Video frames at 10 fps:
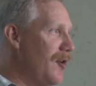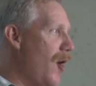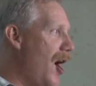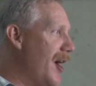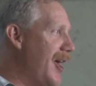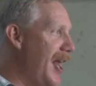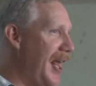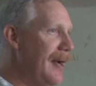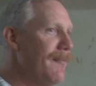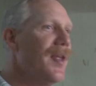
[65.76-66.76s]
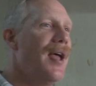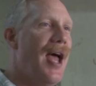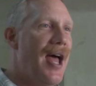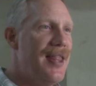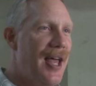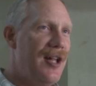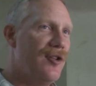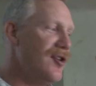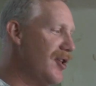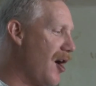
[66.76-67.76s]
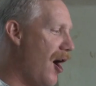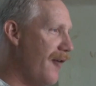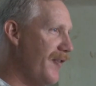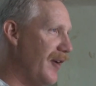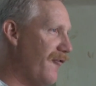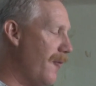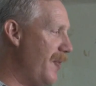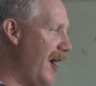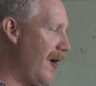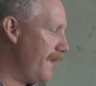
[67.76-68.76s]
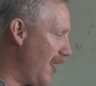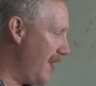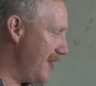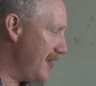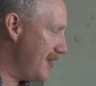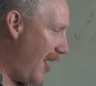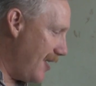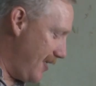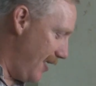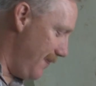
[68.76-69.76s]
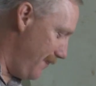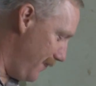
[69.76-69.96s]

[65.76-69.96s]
the raw cutting, and then he'll do the carving from there. This is Hassan,